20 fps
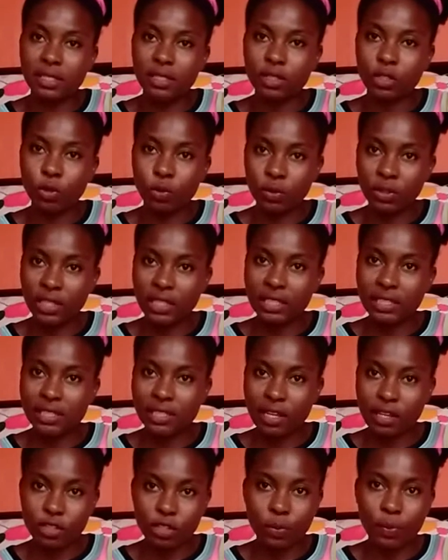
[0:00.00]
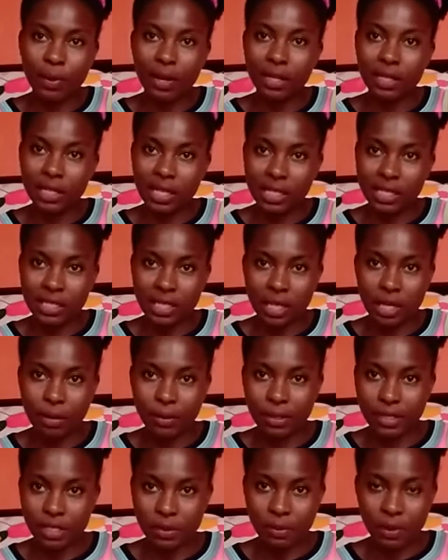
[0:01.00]
You will need this extra part later. I'll
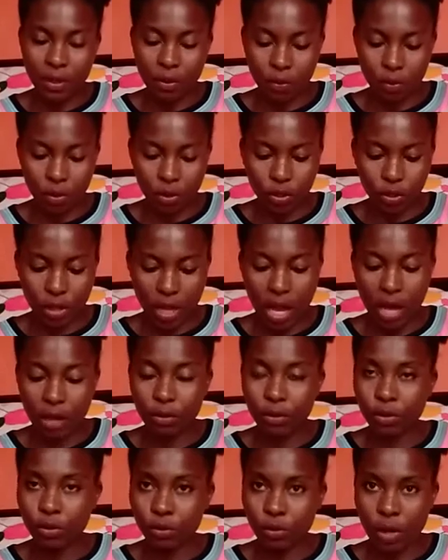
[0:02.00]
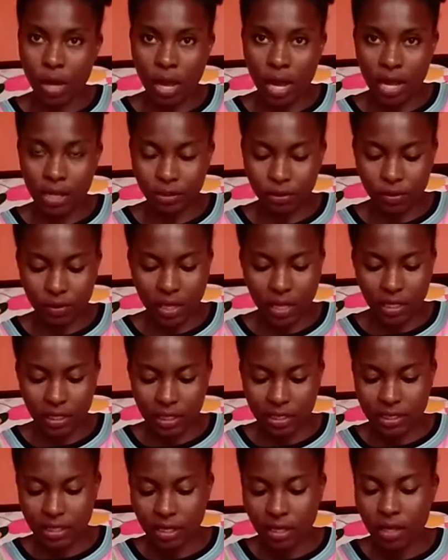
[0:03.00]
explain how you handle that
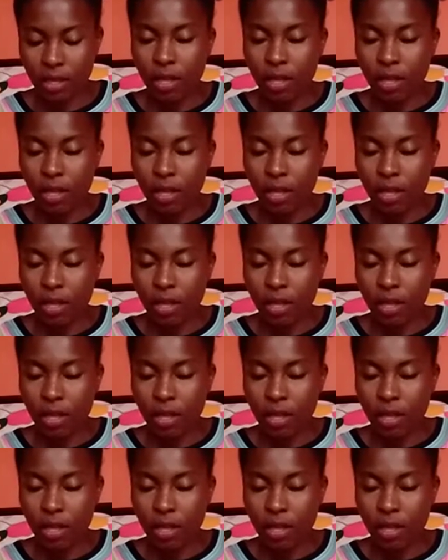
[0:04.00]
later.